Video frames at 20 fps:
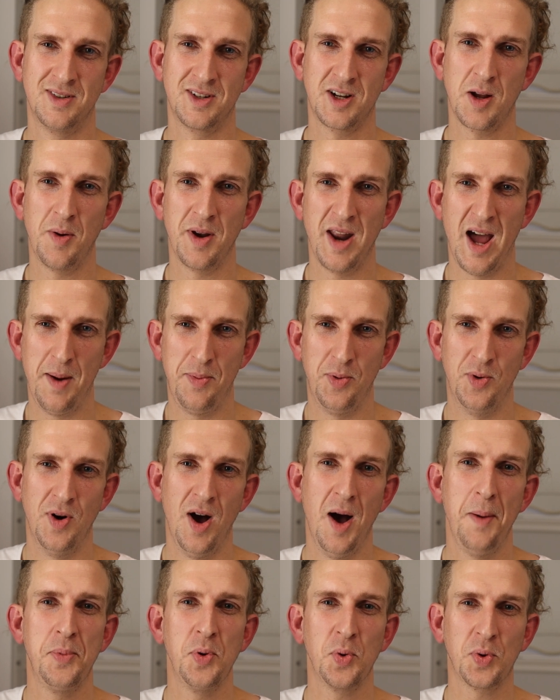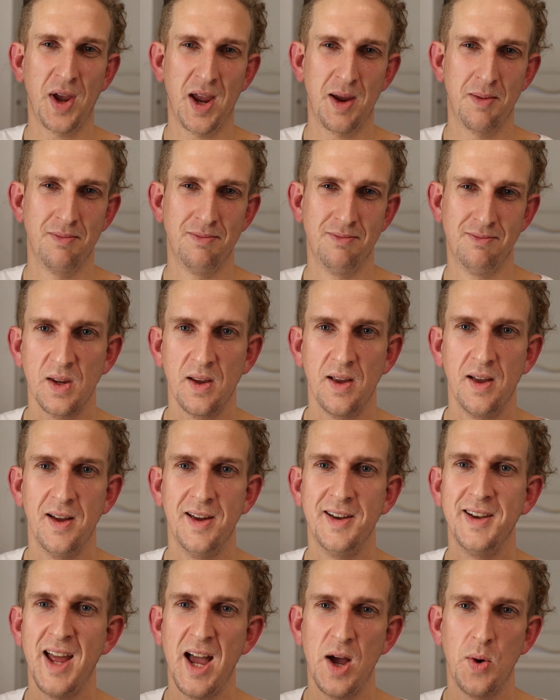Come on Apple, up your game.
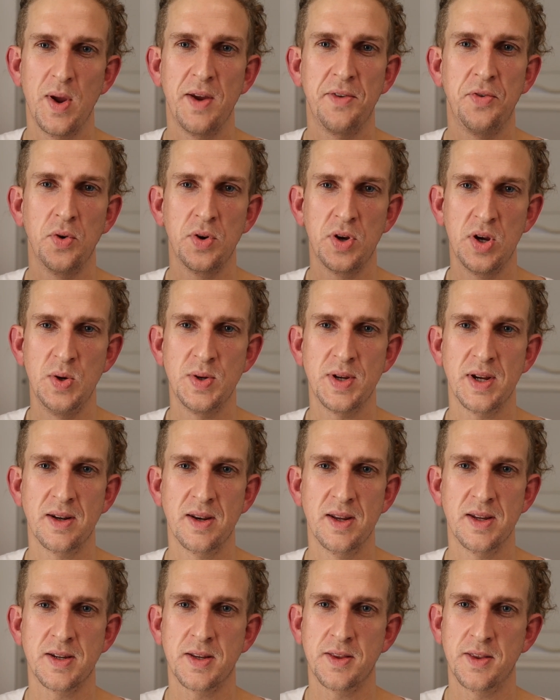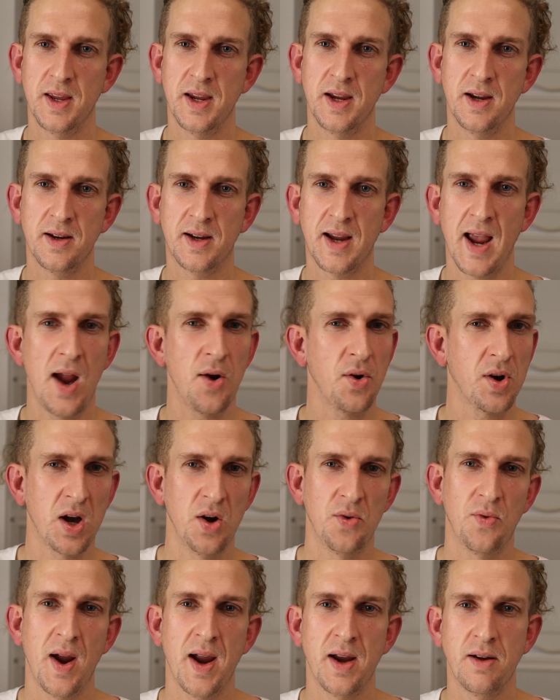And now if you're using this thing, carrying it
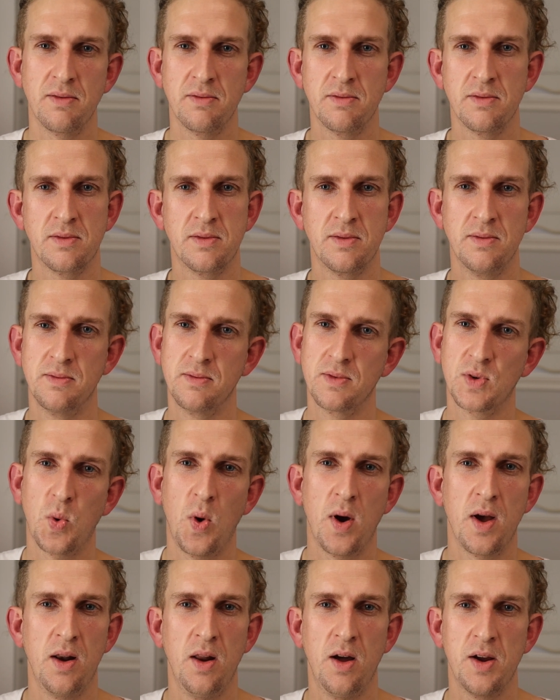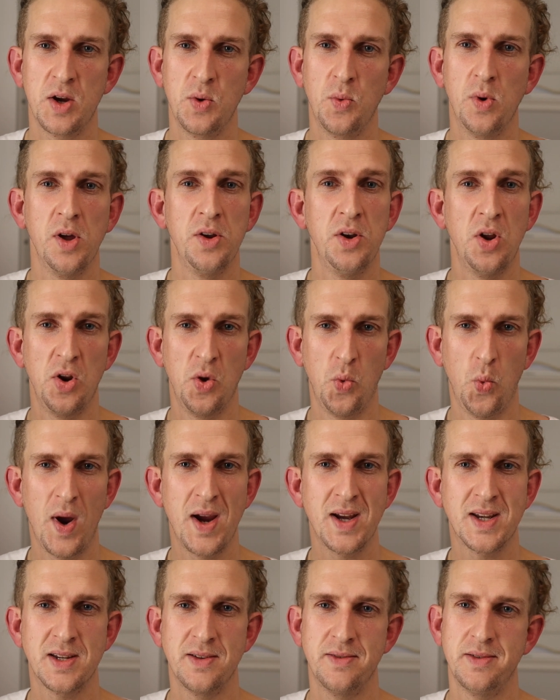around quite a lot, you want to know the
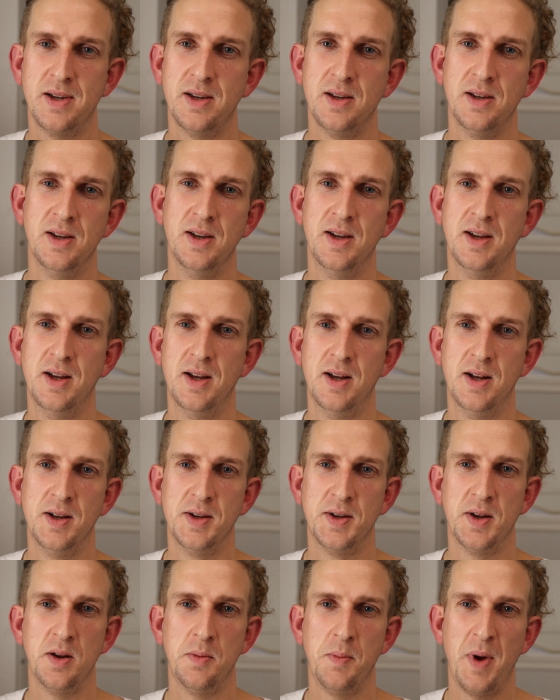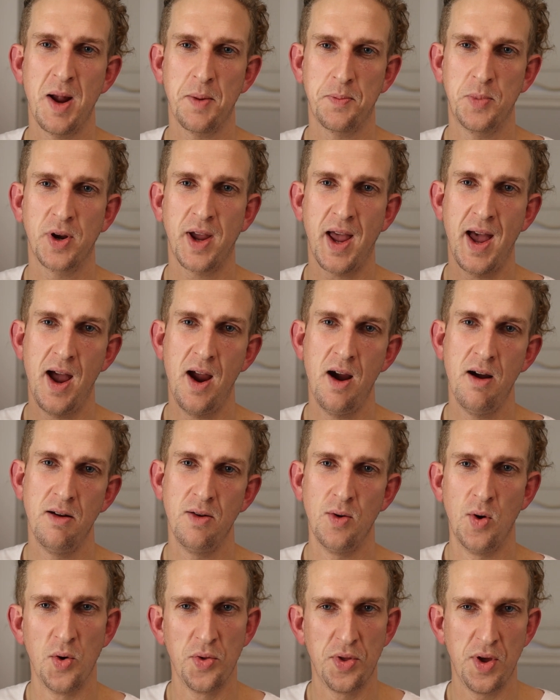weight of it. So the MacBook Air,
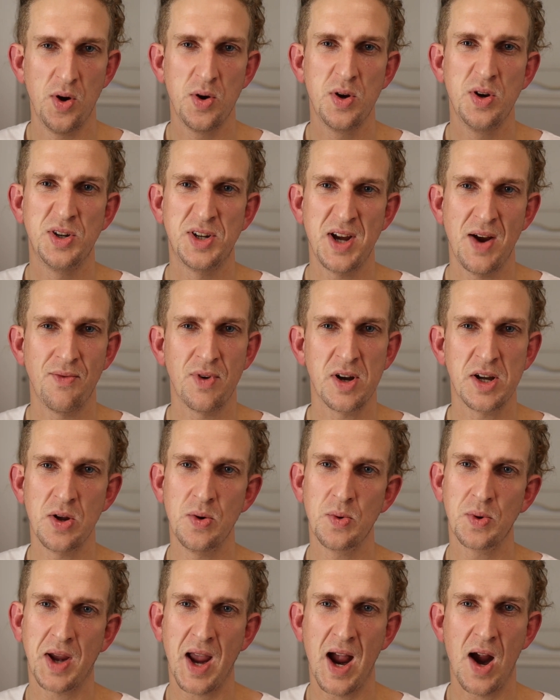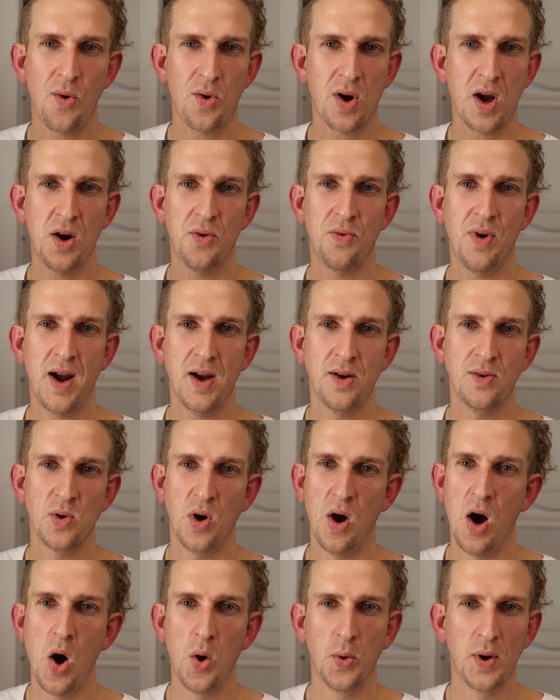although you generally don't carry it around or
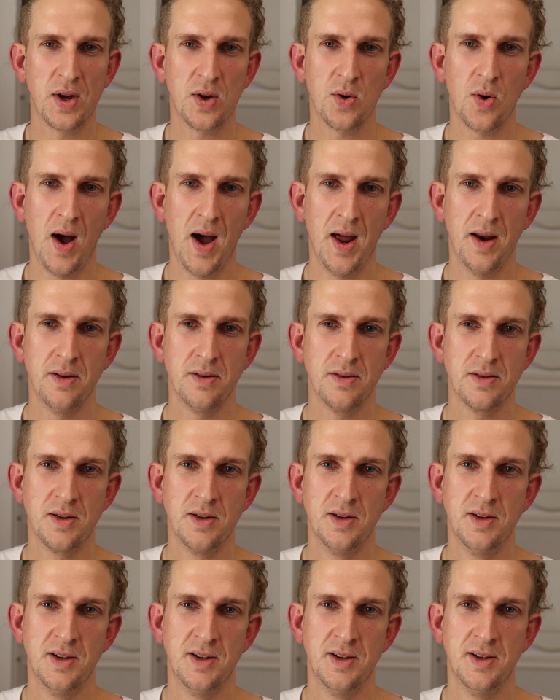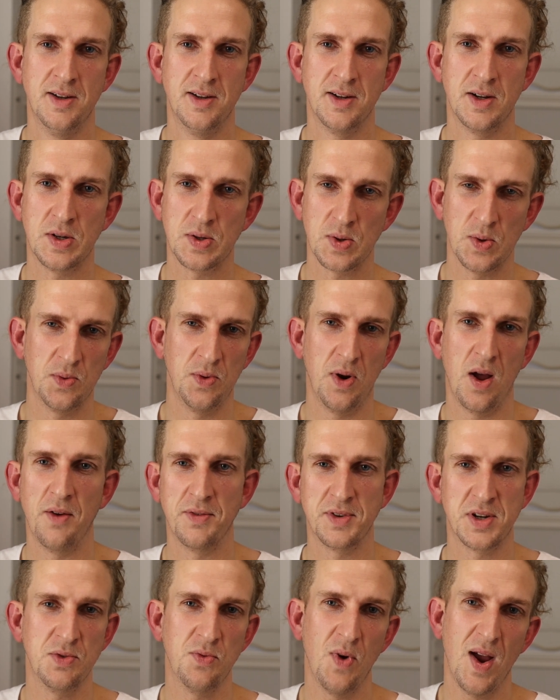hold it in your hand, you sort of like
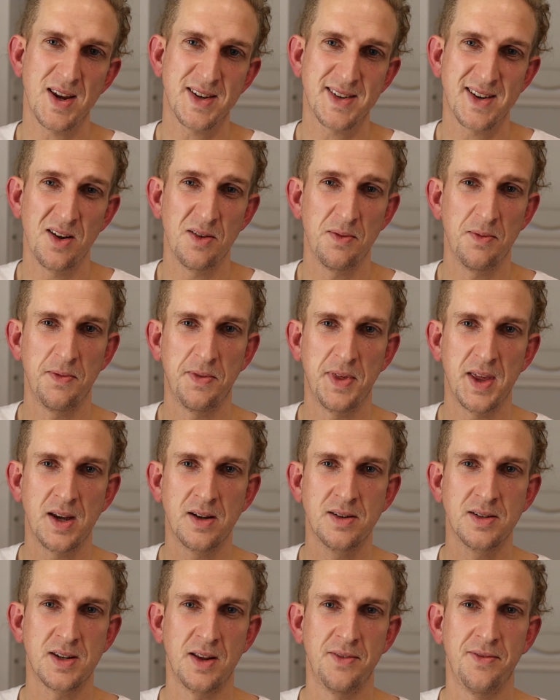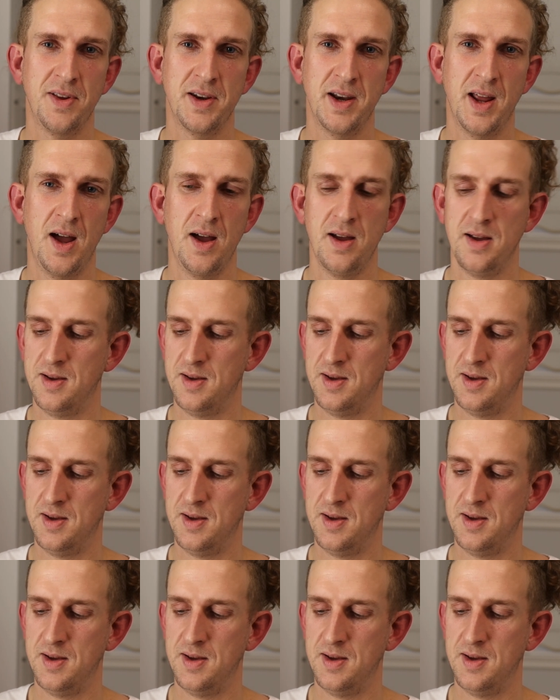obviously rest it on things, stuff like that.